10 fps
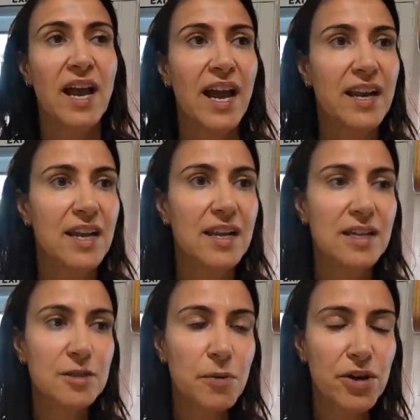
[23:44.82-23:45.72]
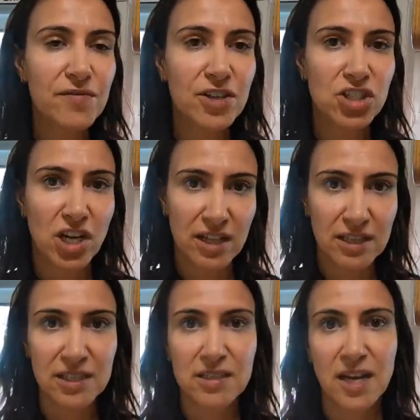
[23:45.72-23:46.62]
And it is part of our
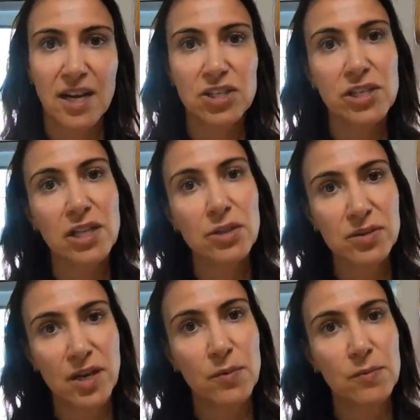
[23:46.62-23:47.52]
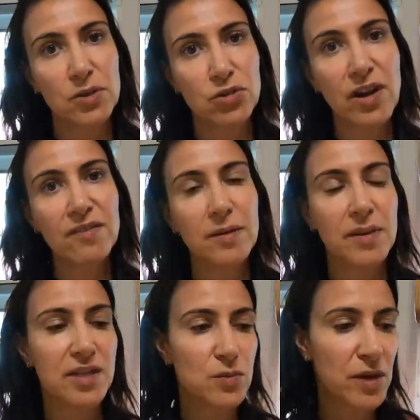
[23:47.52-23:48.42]
checklist to actually close that when we're traveling
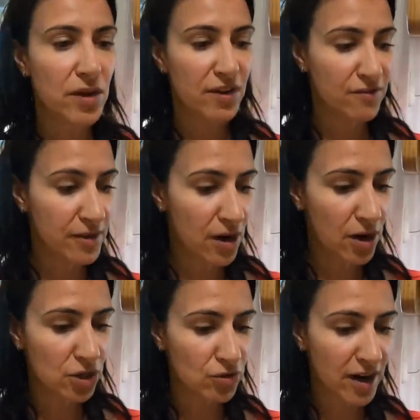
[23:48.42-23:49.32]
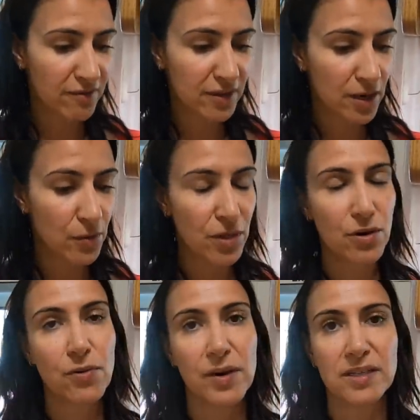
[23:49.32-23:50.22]
because we if we are traveling with
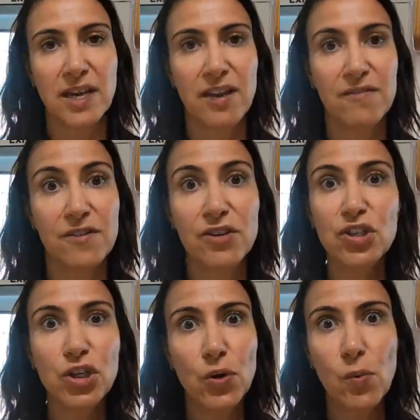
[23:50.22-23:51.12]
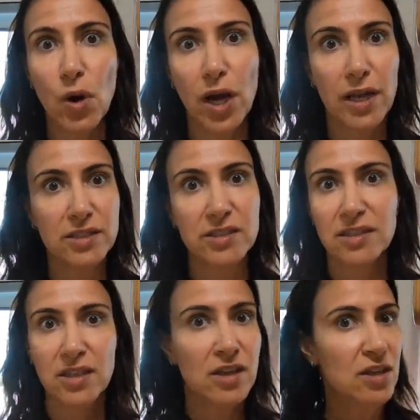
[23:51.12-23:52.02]
our gray tank full, you don't want
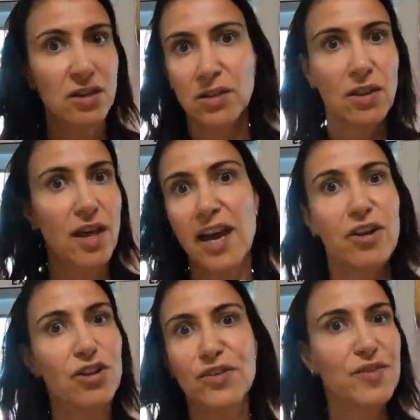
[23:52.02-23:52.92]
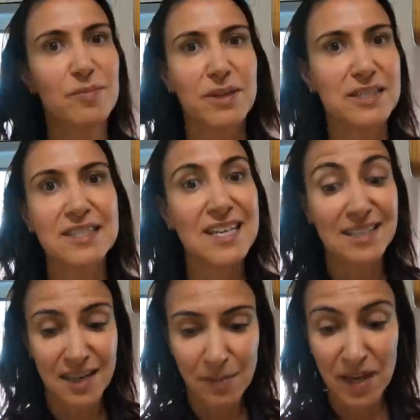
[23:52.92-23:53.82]
that all over the place because
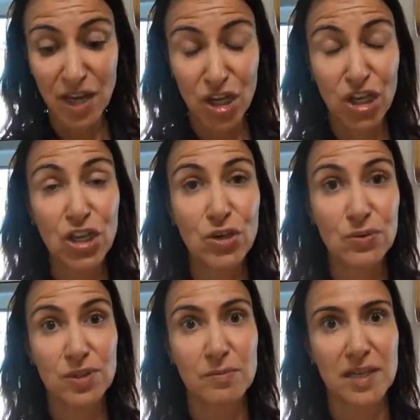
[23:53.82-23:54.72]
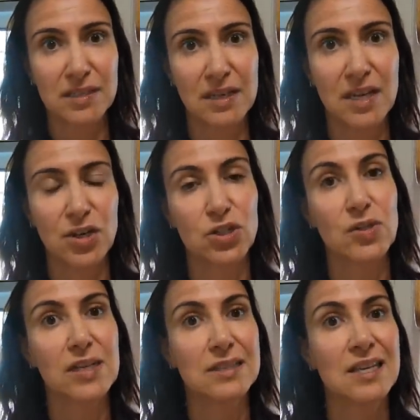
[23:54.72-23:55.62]
that's going to make a huge mess in here.
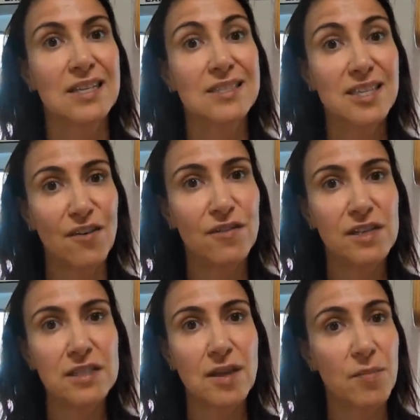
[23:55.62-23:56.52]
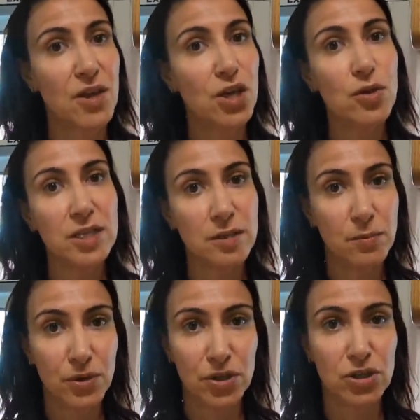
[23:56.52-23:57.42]
So that's definitely something you need to
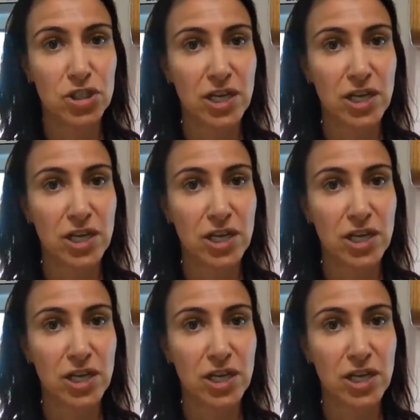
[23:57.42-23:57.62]
put on your